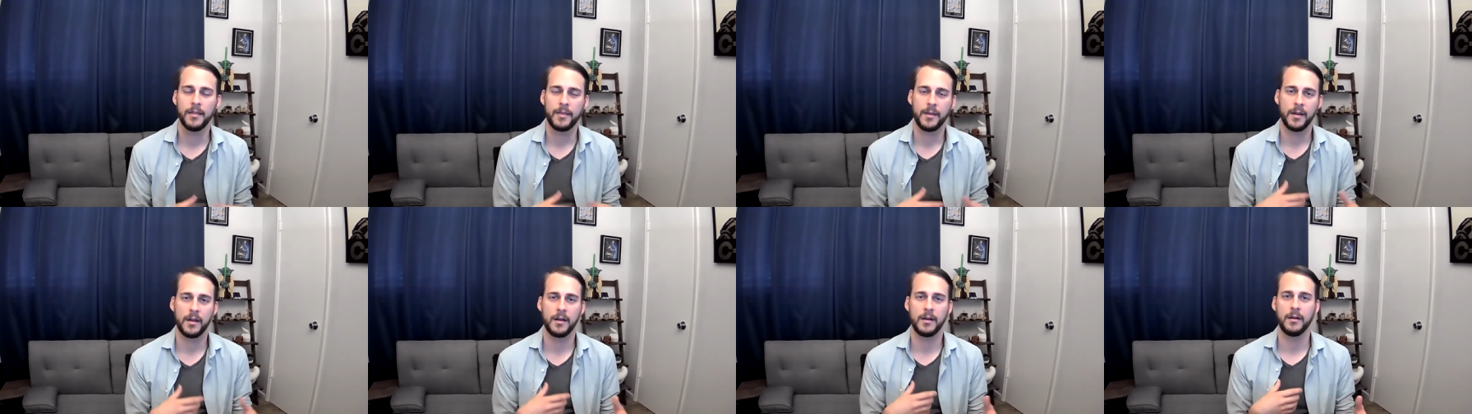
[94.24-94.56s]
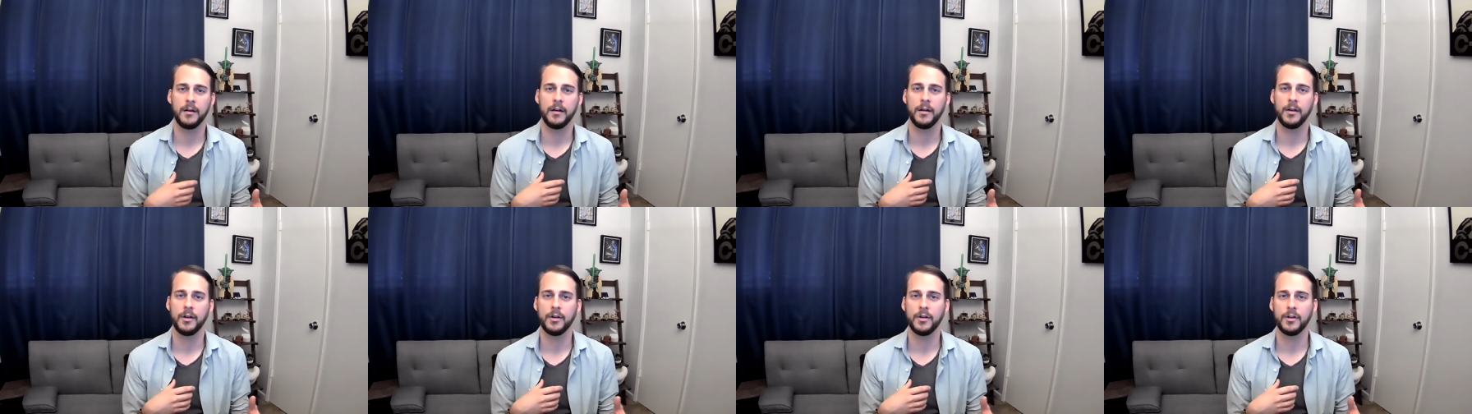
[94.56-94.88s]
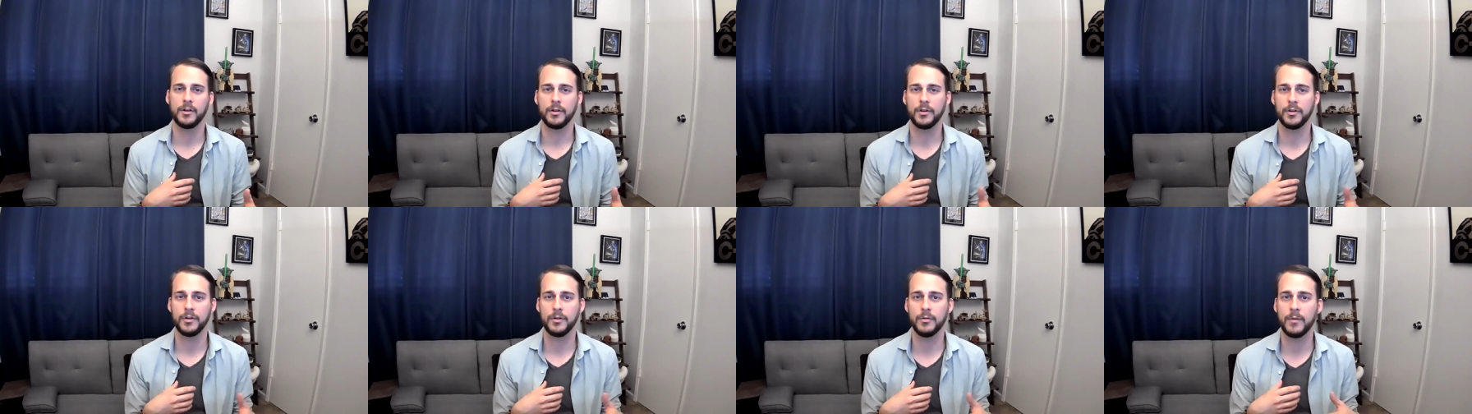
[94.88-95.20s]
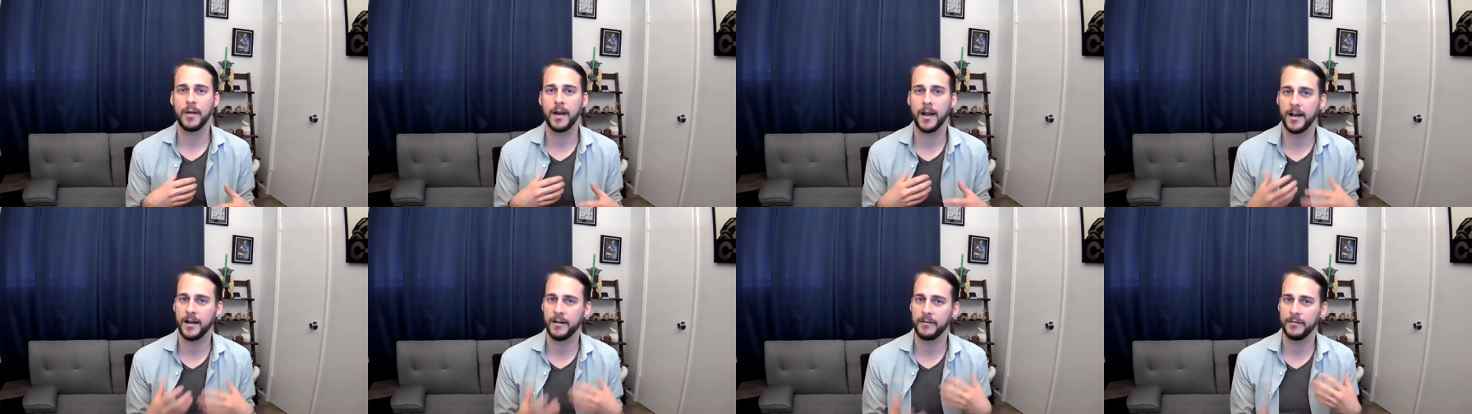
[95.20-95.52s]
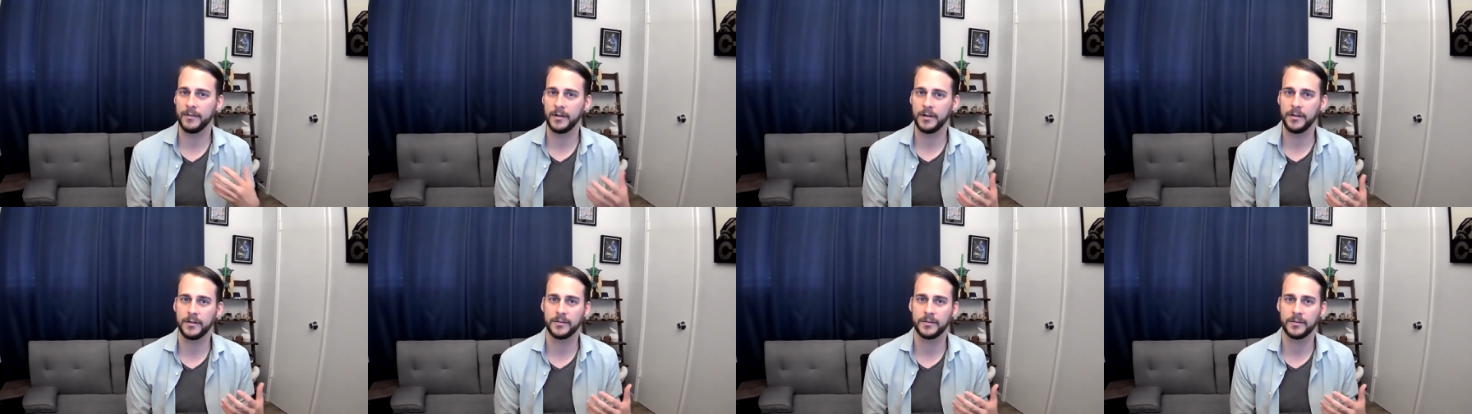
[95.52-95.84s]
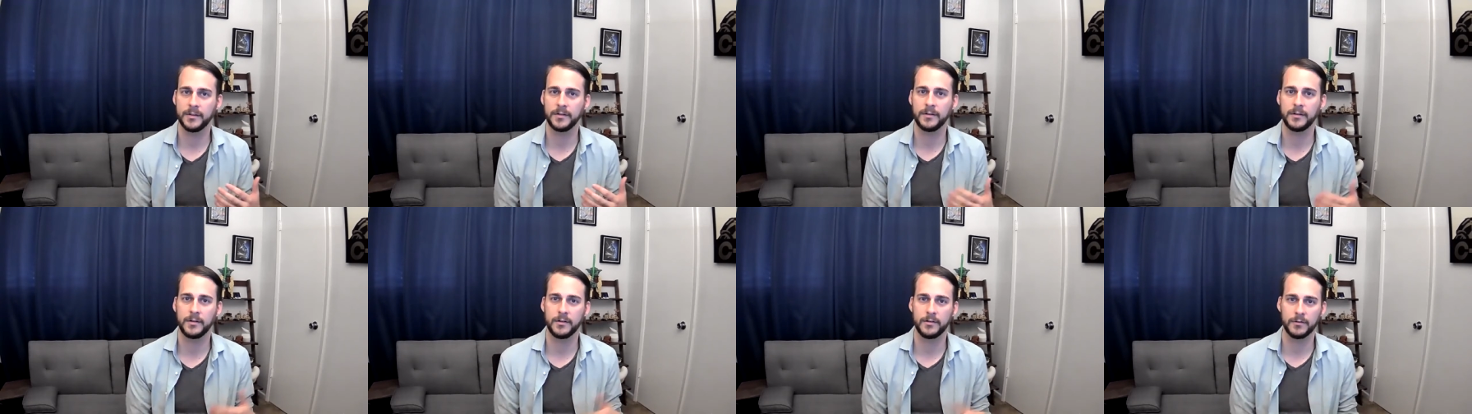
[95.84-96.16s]
then you have an
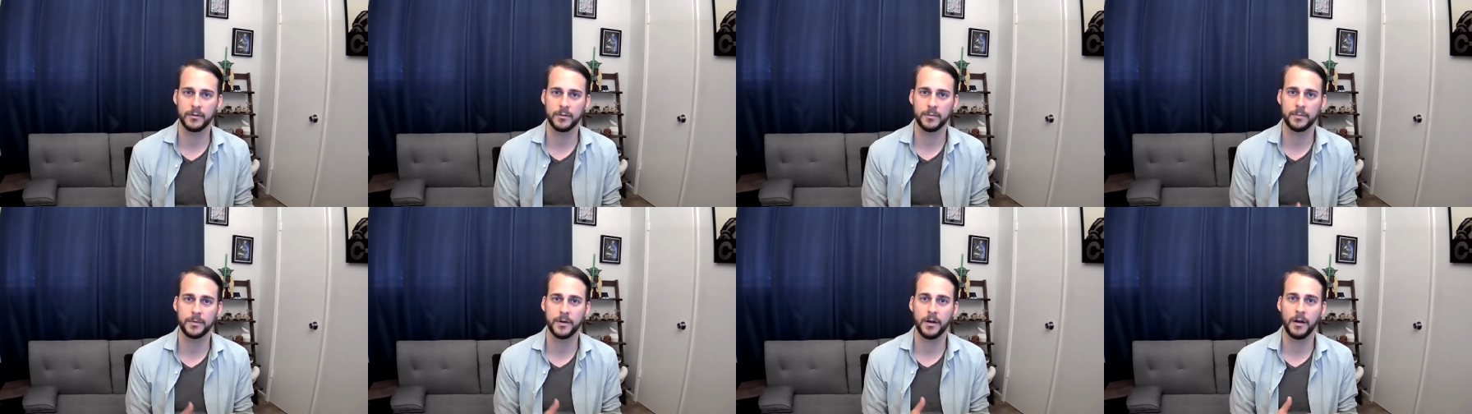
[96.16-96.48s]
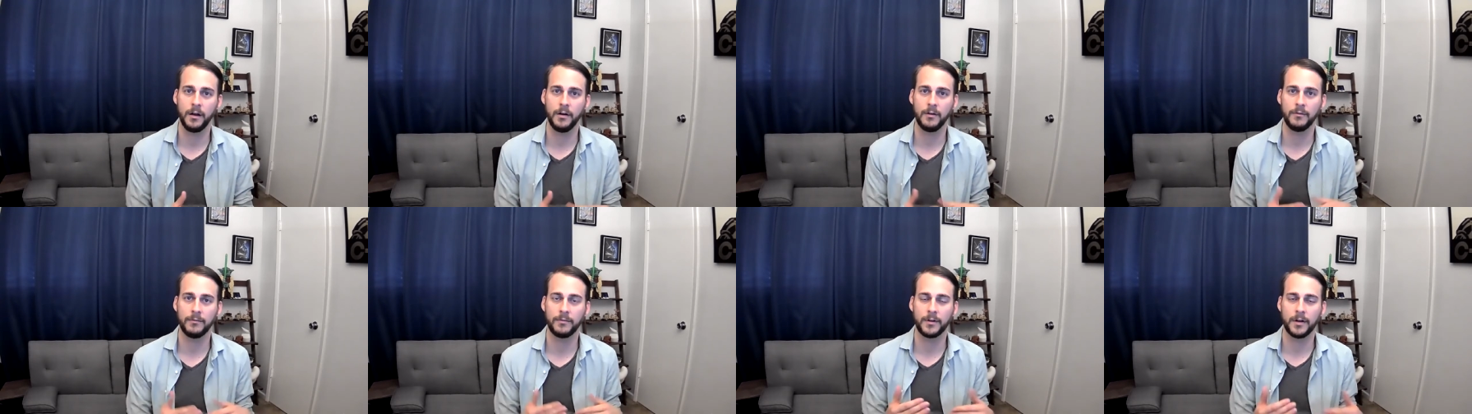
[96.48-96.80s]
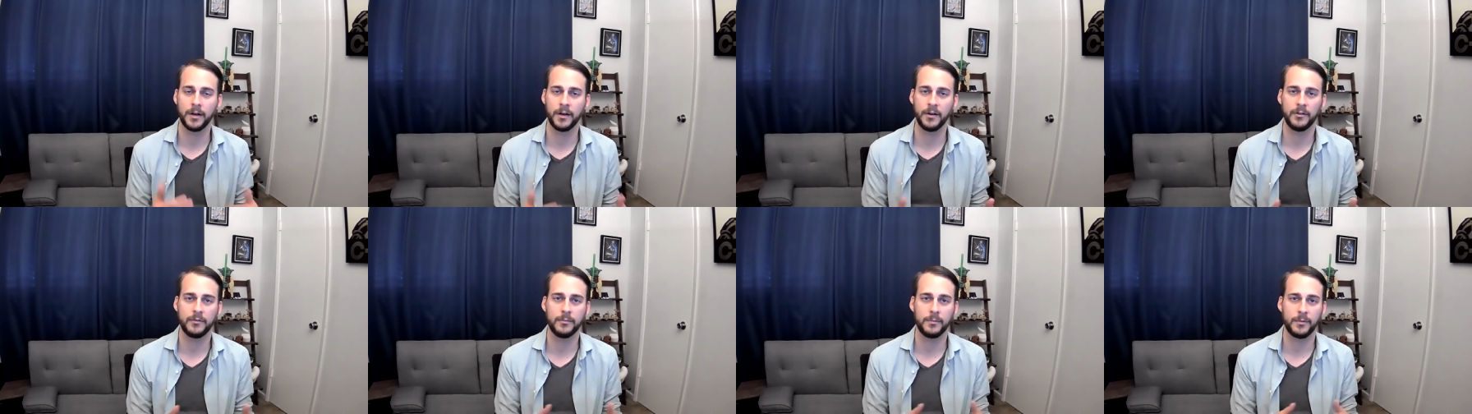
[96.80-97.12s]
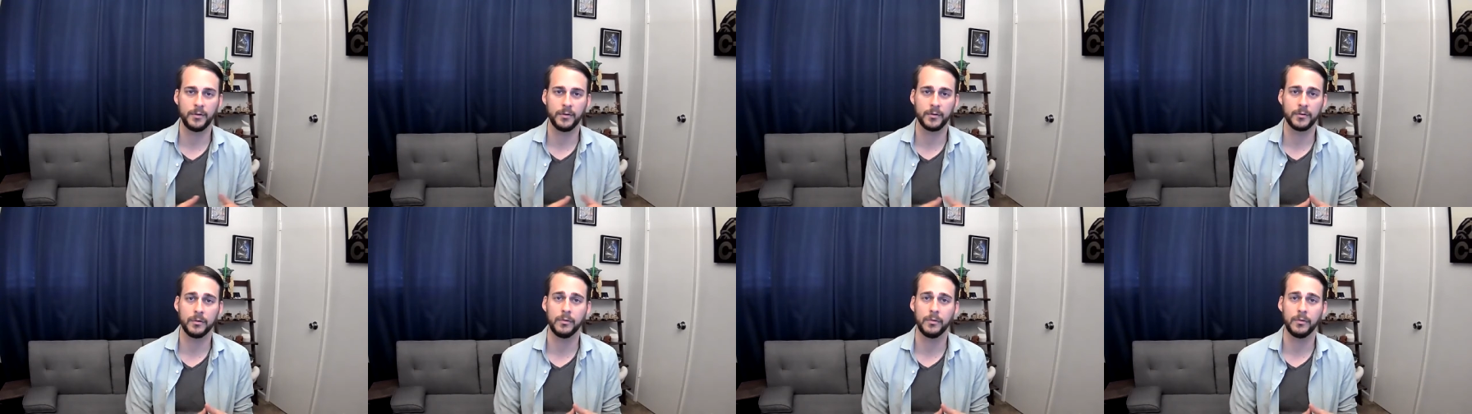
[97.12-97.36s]
existing group of customers.